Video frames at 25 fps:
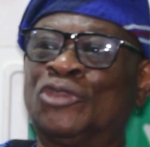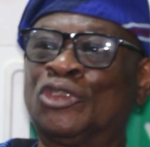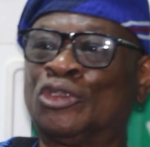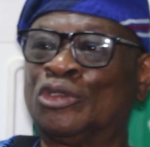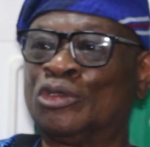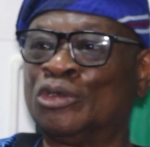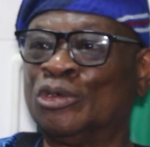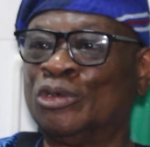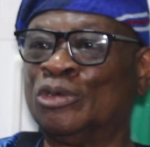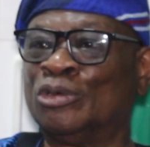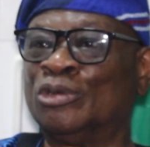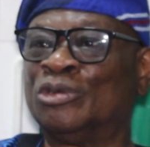
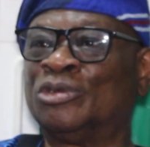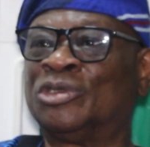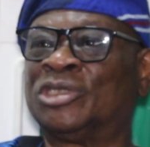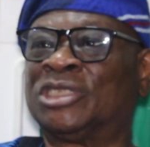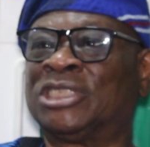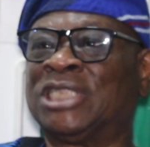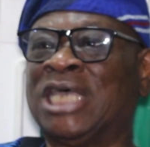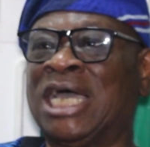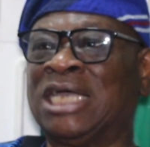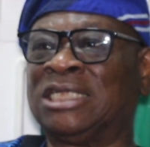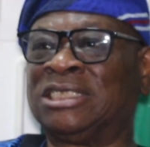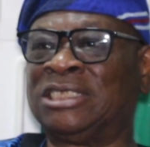to
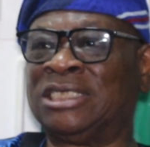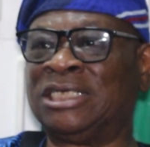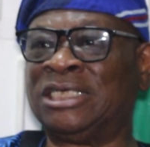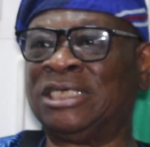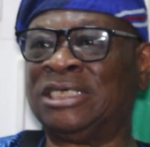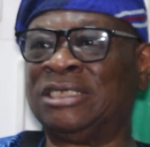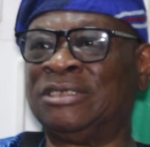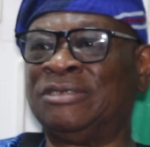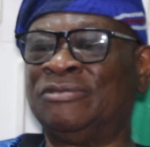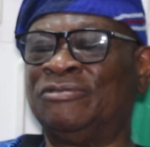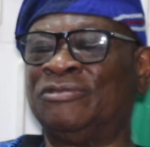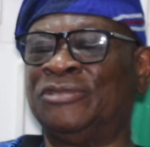
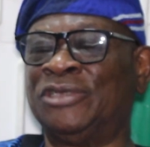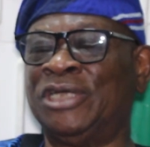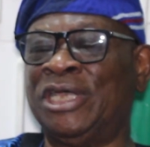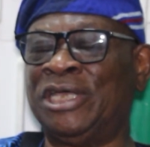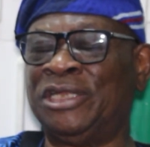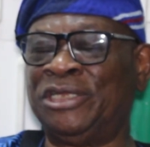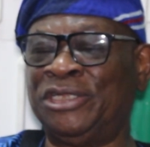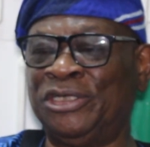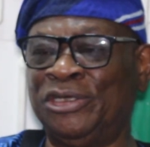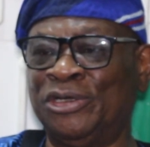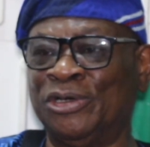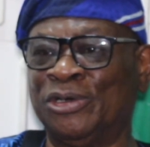starting
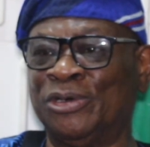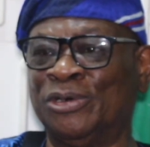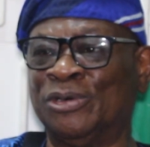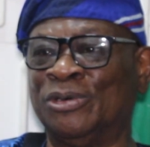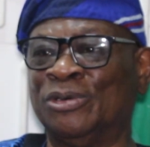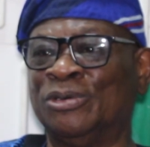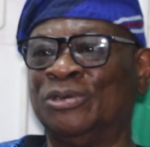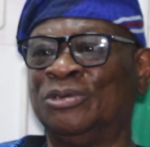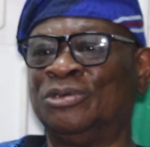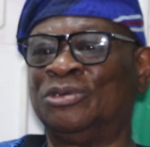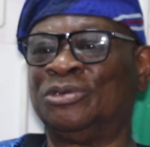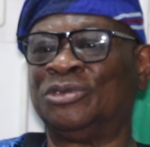
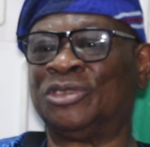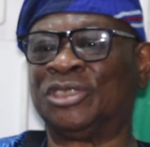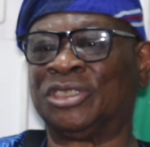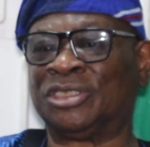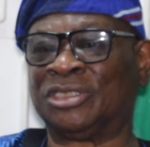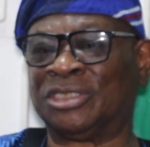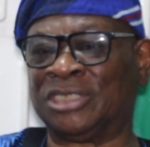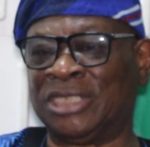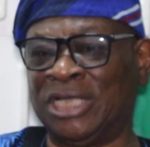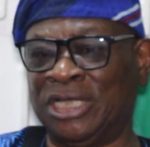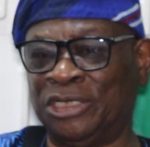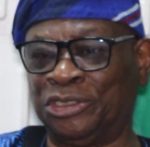radio
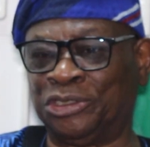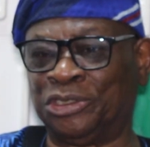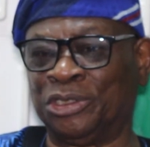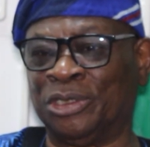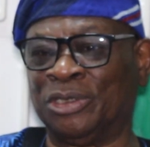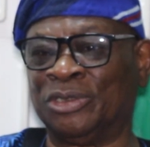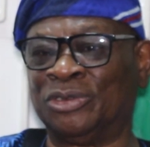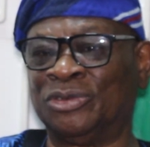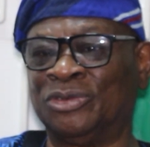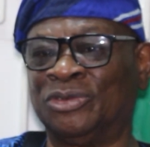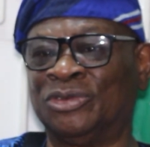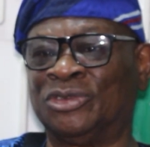
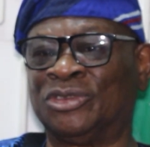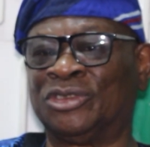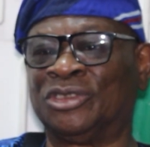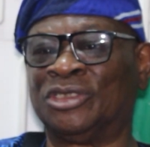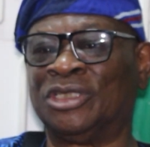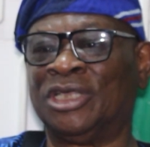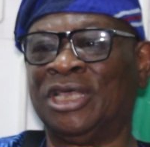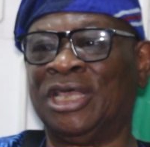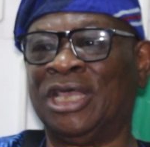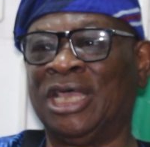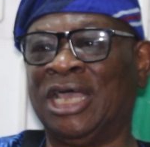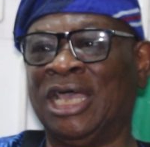
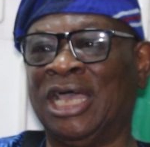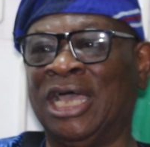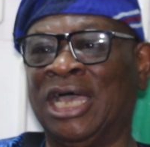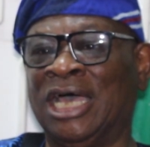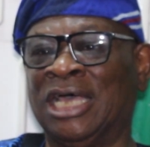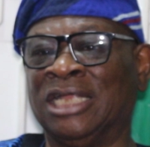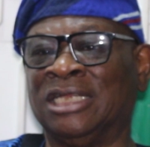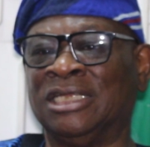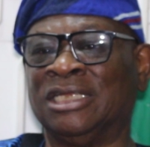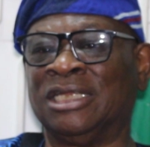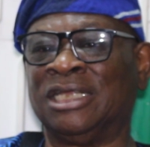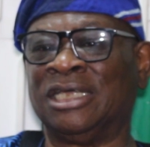stations
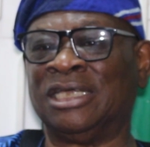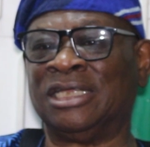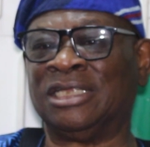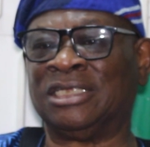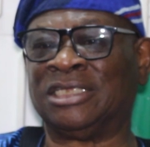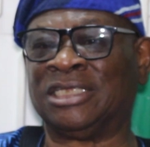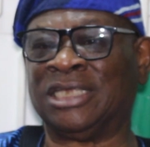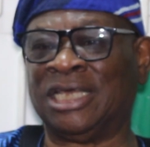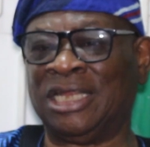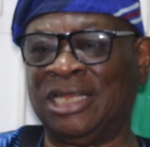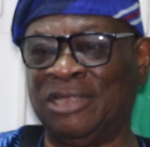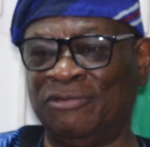and
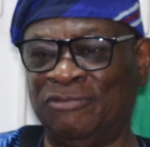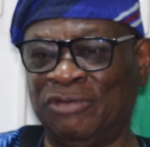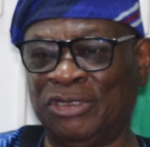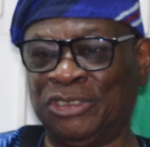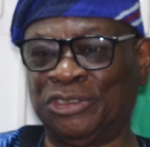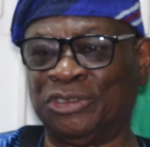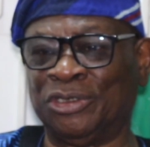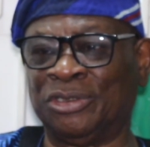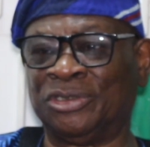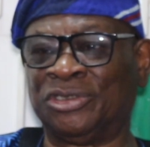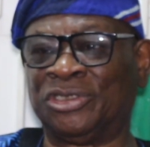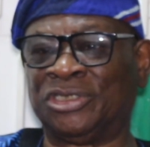
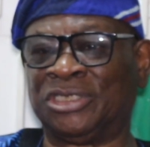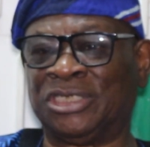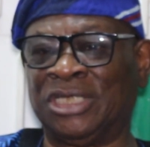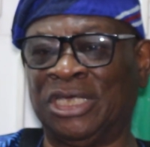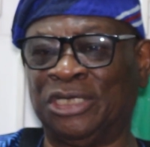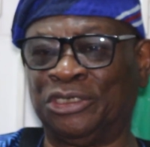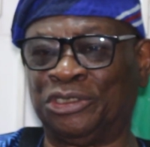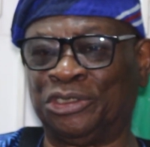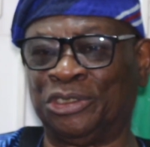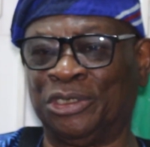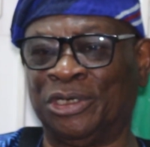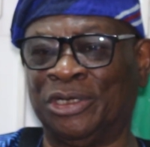television
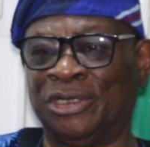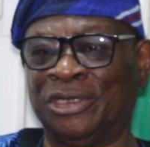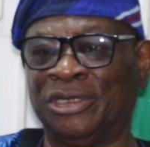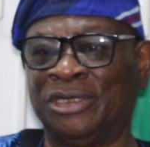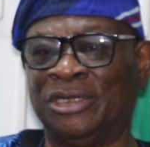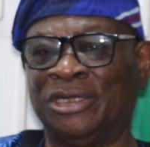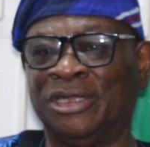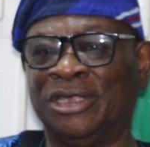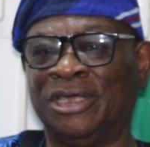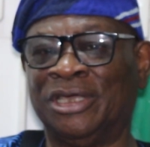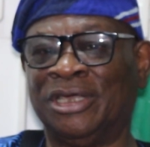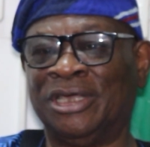station
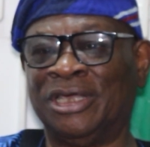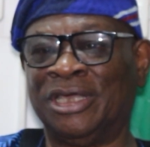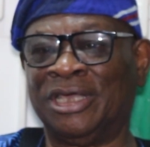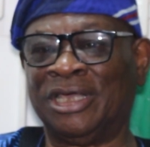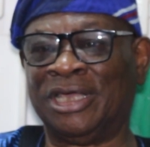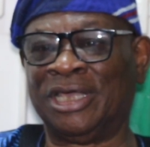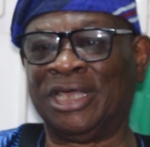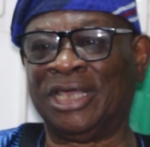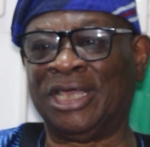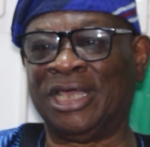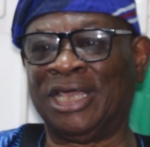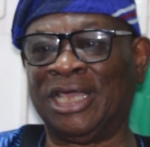
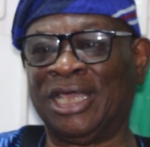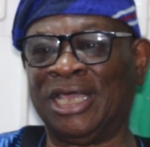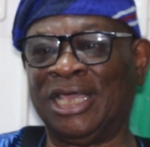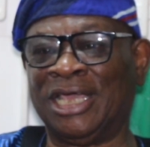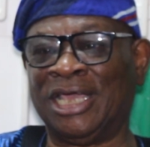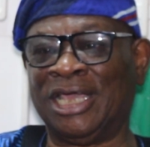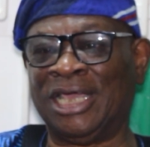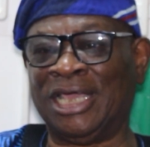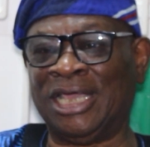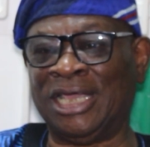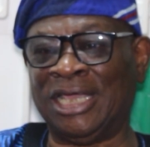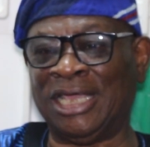
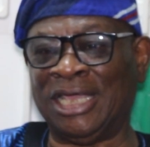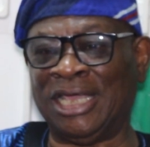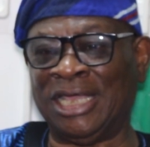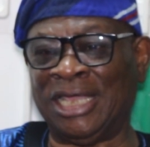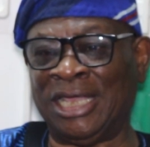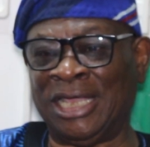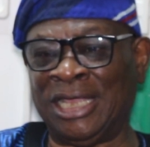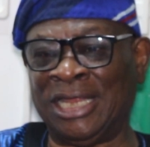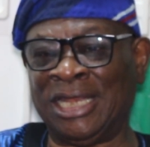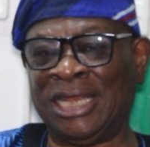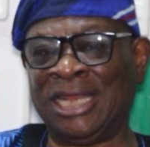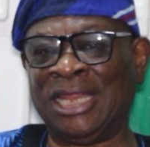
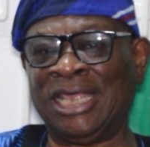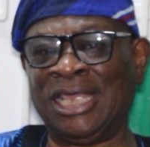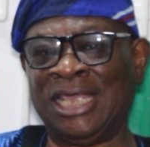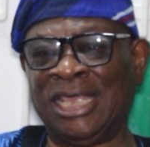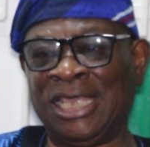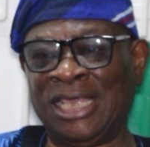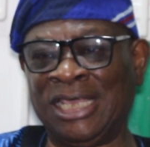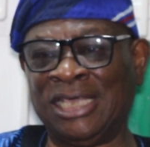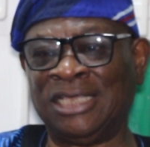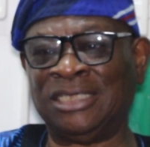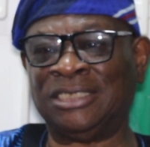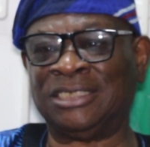in
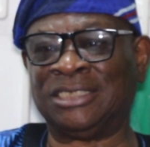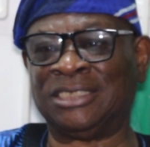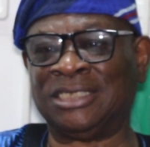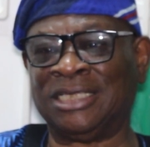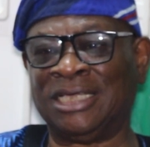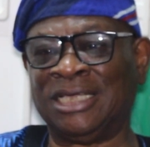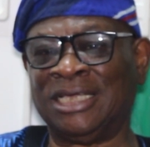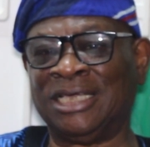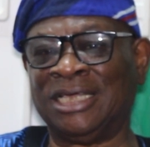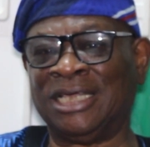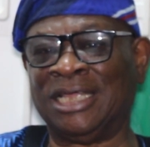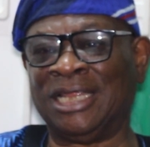his
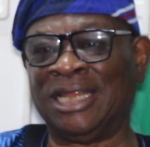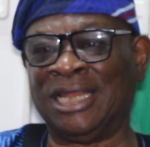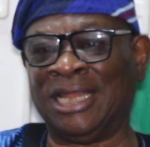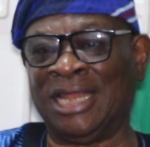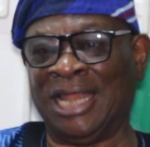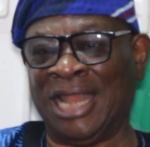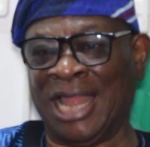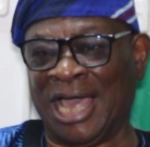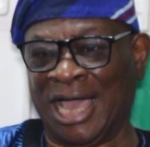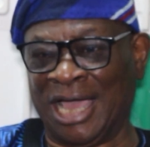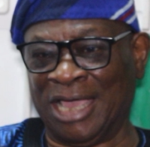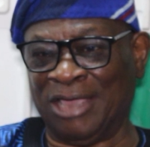
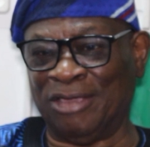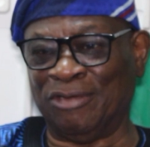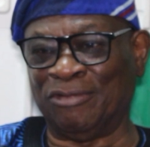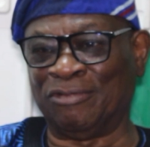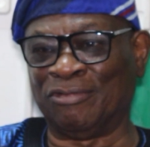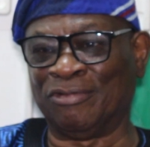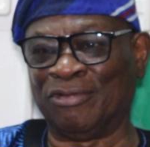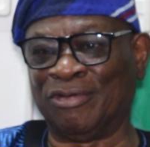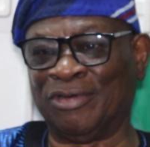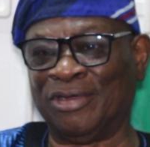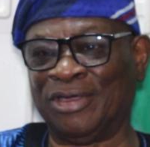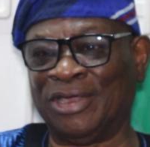
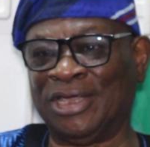life.